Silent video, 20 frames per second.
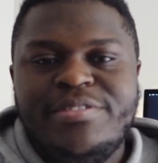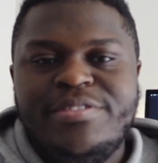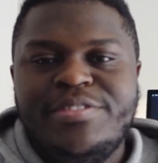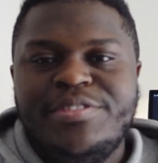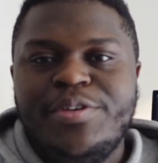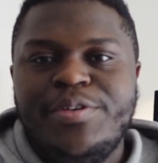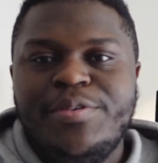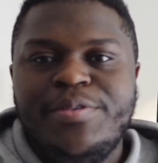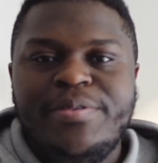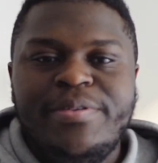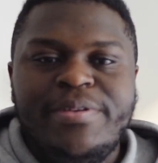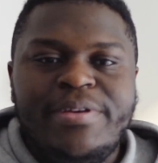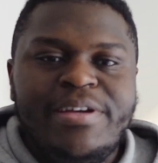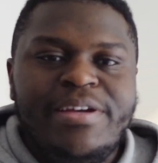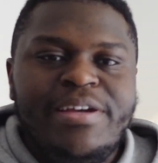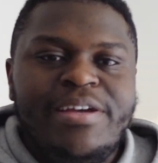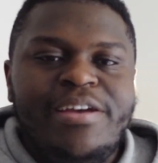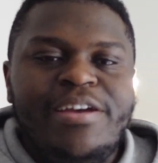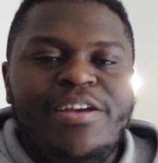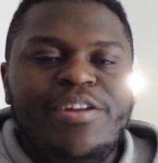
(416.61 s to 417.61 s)
So,
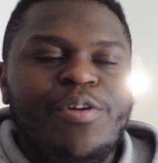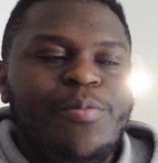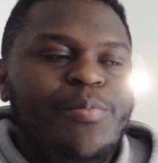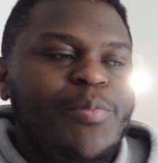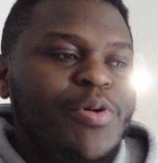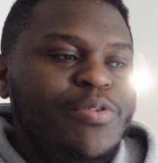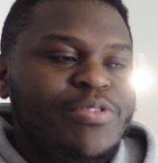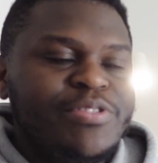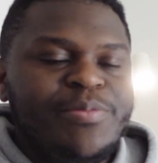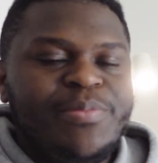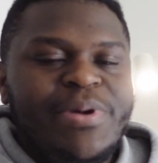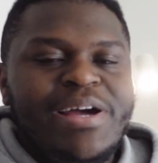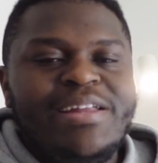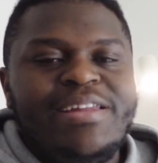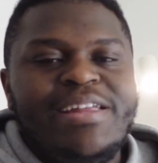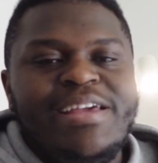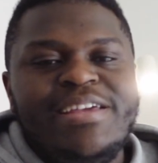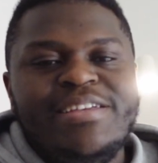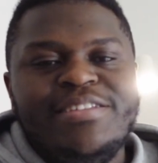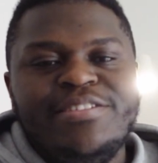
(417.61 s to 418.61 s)
you know, most of my
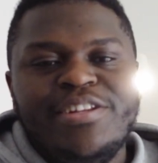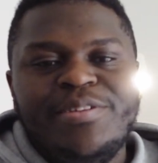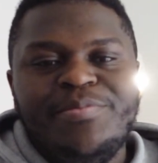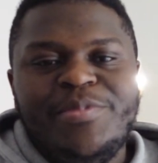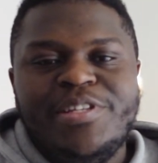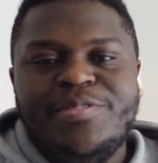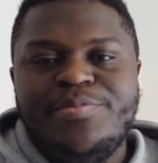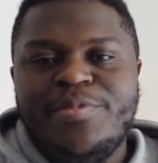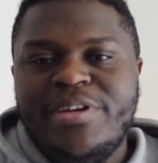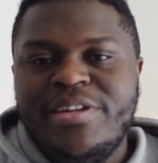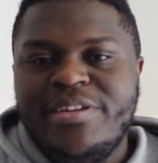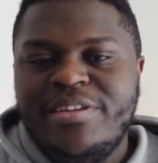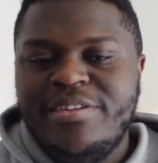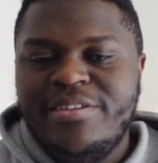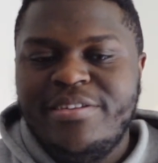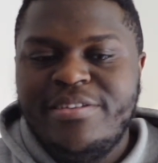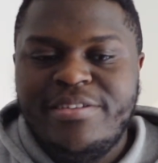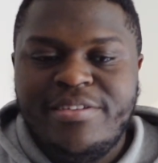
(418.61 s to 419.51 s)
day is gonna be spent,